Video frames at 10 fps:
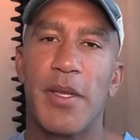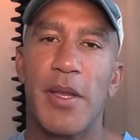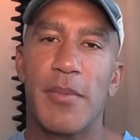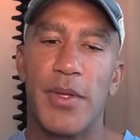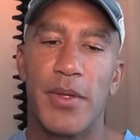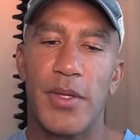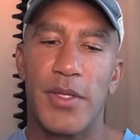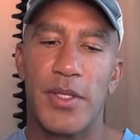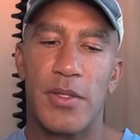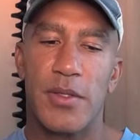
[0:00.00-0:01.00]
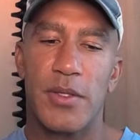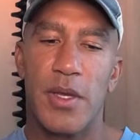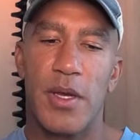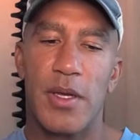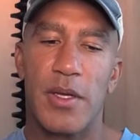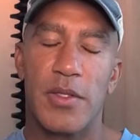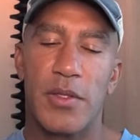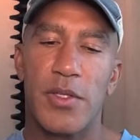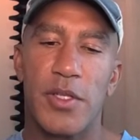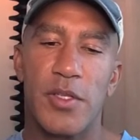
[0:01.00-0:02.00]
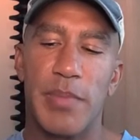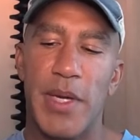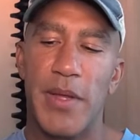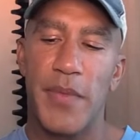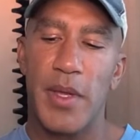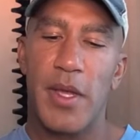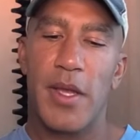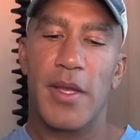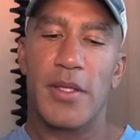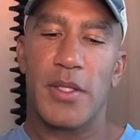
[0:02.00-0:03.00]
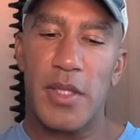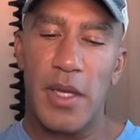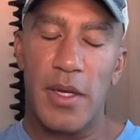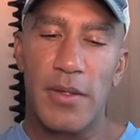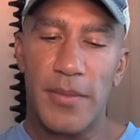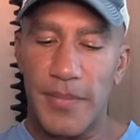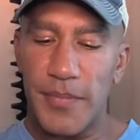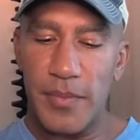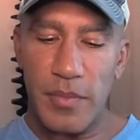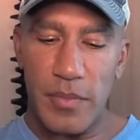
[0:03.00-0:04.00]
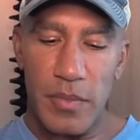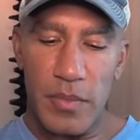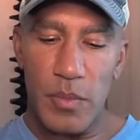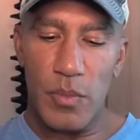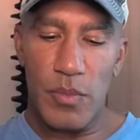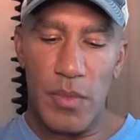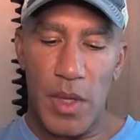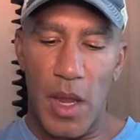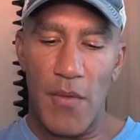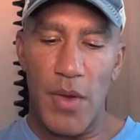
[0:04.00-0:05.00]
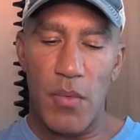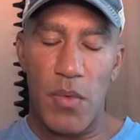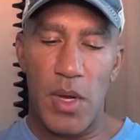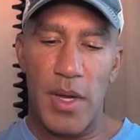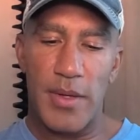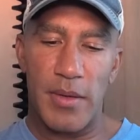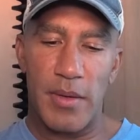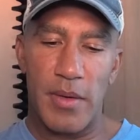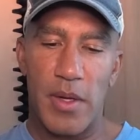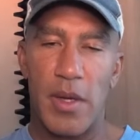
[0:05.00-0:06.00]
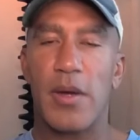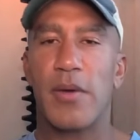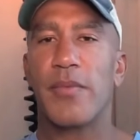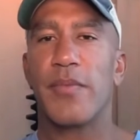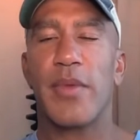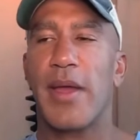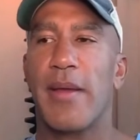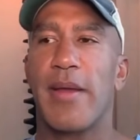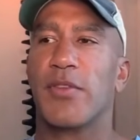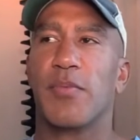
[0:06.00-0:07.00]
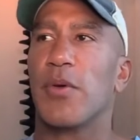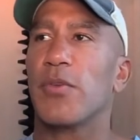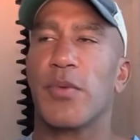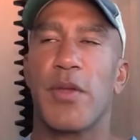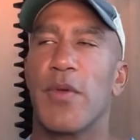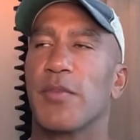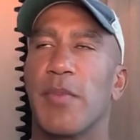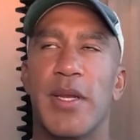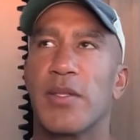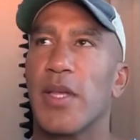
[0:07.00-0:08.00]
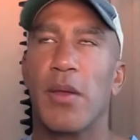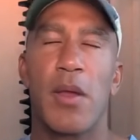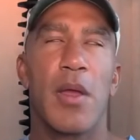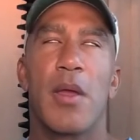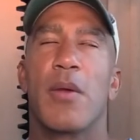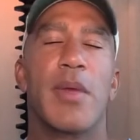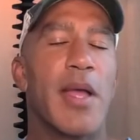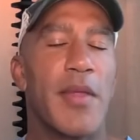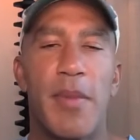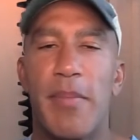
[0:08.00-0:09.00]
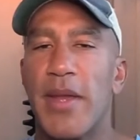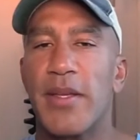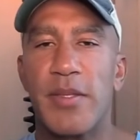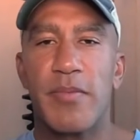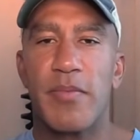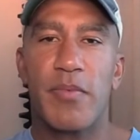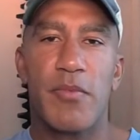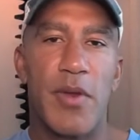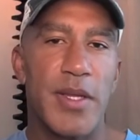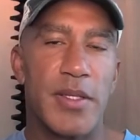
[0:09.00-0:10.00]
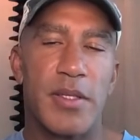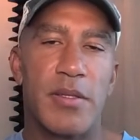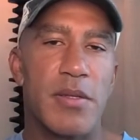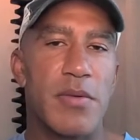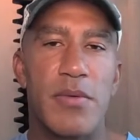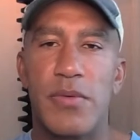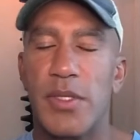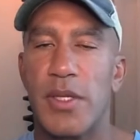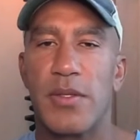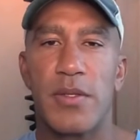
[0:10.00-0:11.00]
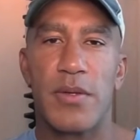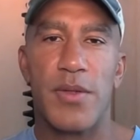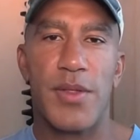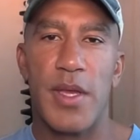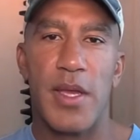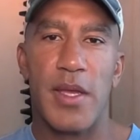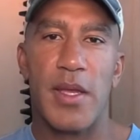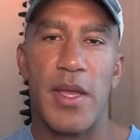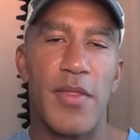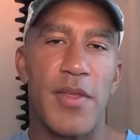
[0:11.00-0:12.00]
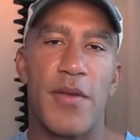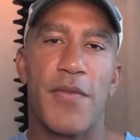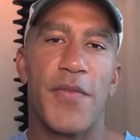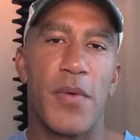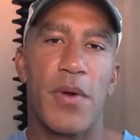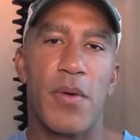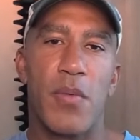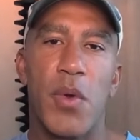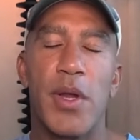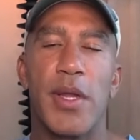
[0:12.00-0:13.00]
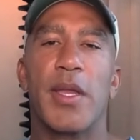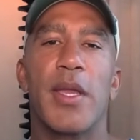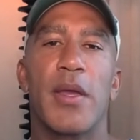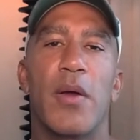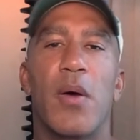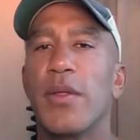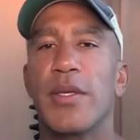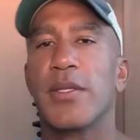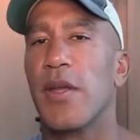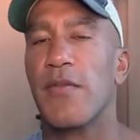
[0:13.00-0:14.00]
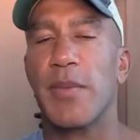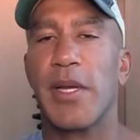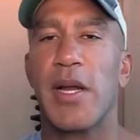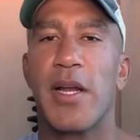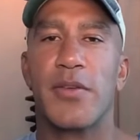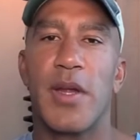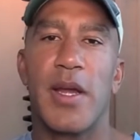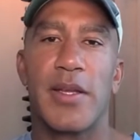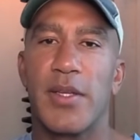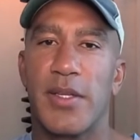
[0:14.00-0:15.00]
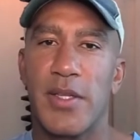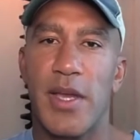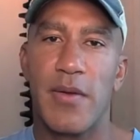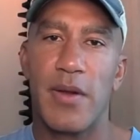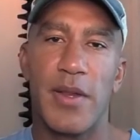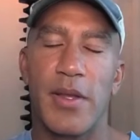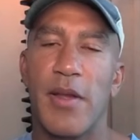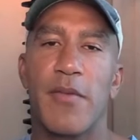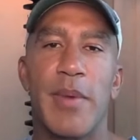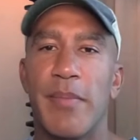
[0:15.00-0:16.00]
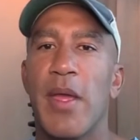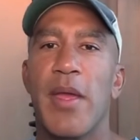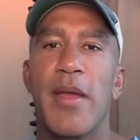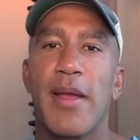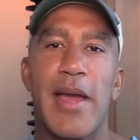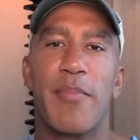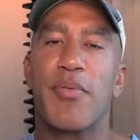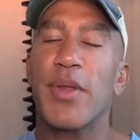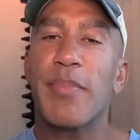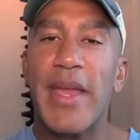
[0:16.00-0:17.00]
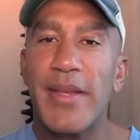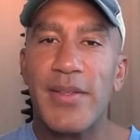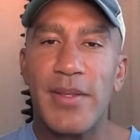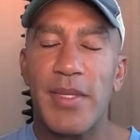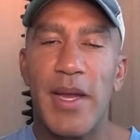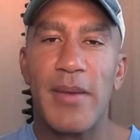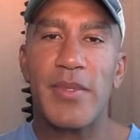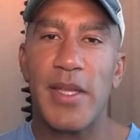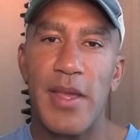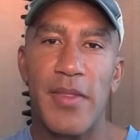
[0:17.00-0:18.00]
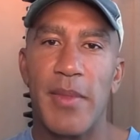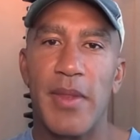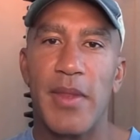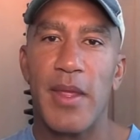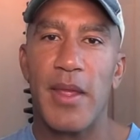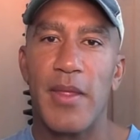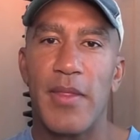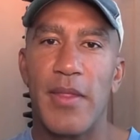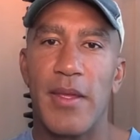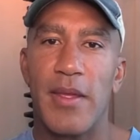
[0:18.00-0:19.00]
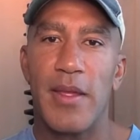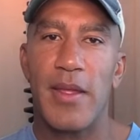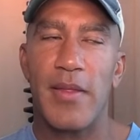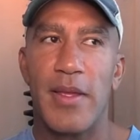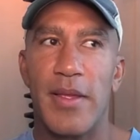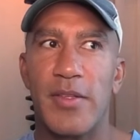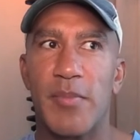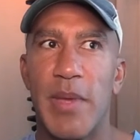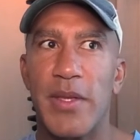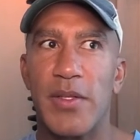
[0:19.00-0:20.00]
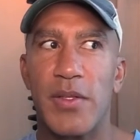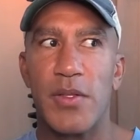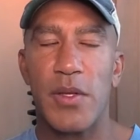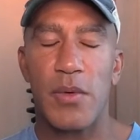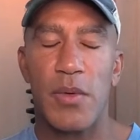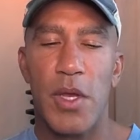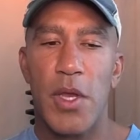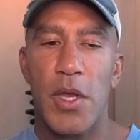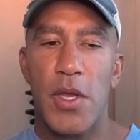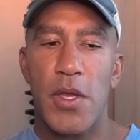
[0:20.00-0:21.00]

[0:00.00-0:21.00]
are coming up with unique uh, solutions, but still everyone, you know, I, I suppose when they raise money, is like, we got the best, greatest new sensor thing, and therefore we're going to get all these government contracts, et cetera. And the government kind of prepays sometimes to get them in, in, in, in space. And so